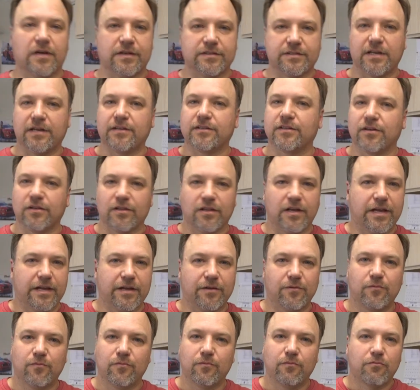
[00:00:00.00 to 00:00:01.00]
I was out there like
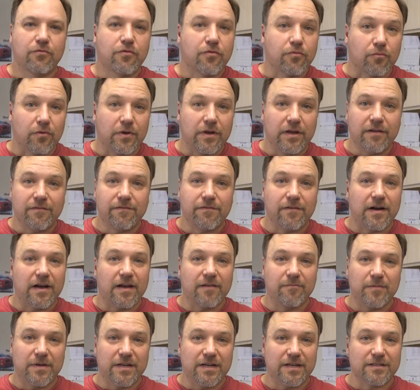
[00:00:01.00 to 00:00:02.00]

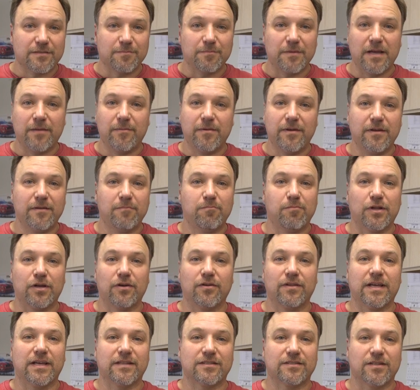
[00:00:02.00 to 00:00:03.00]
3-5 minutes maybe,
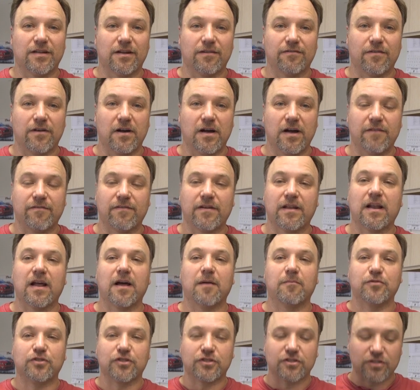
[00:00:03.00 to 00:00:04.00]
blowing that stuff off, and
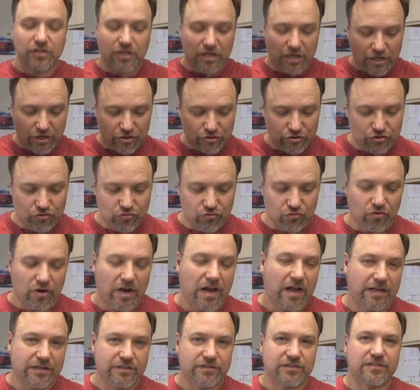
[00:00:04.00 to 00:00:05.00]
I'm just like
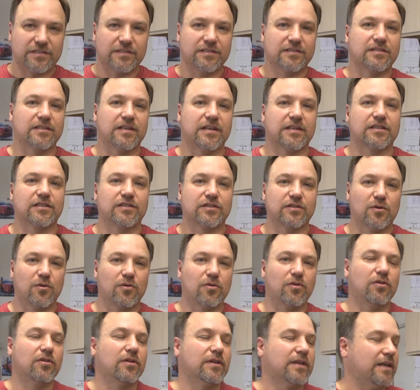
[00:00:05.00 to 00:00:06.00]
drenched. It's like the
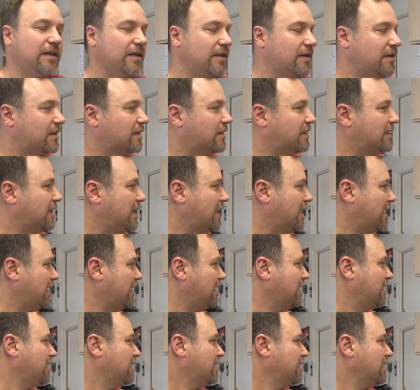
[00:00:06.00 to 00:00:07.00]
total heat of the
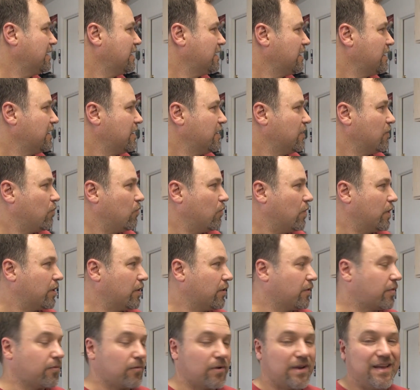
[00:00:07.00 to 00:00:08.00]
day,
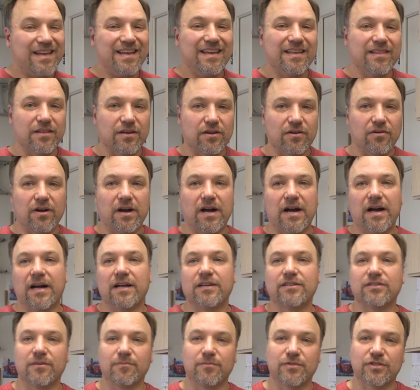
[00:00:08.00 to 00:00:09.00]
103 in the
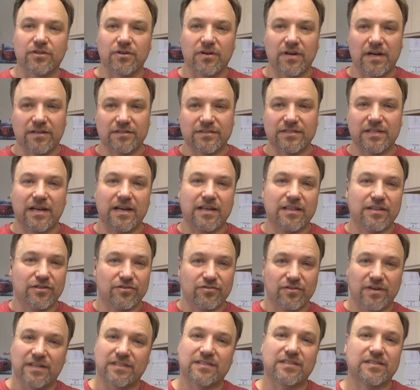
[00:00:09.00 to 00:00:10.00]
garage. I'm sure outside the
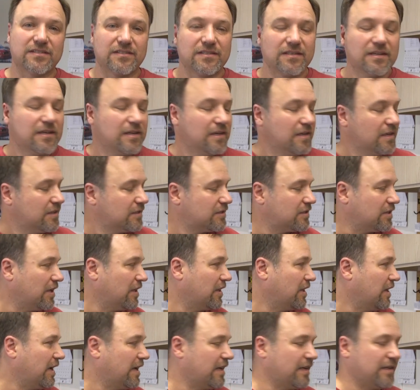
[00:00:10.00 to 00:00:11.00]
direct
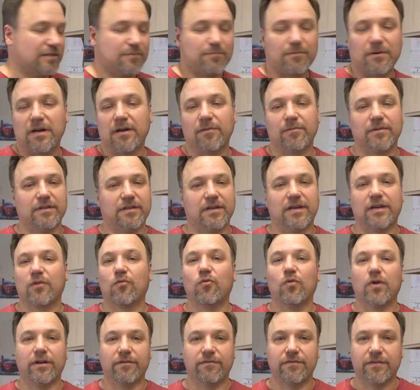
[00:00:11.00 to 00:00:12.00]
sunlight it's probably like
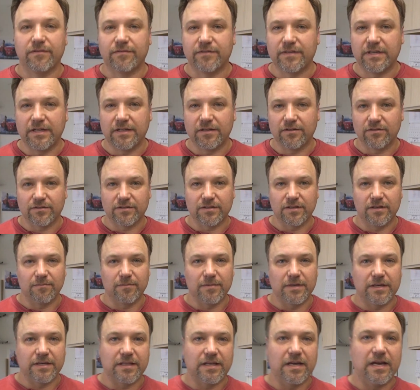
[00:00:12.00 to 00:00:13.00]
115 or
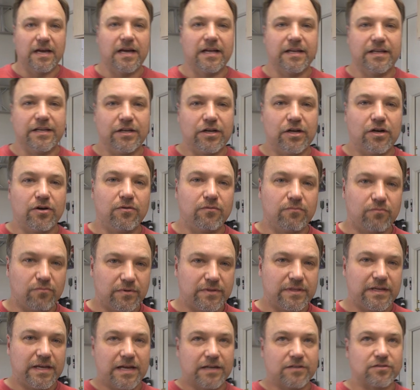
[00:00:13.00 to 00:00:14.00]
something like that,
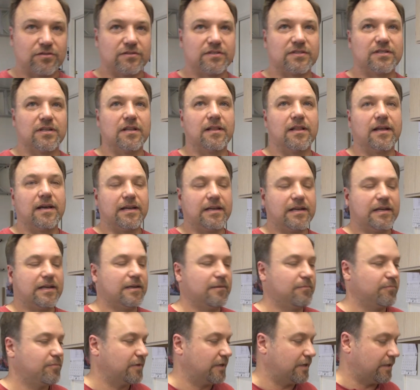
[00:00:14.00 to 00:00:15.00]
with the actual sunlight
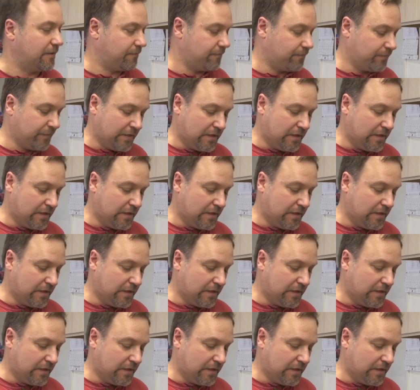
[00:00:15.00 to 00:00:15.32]
heat. But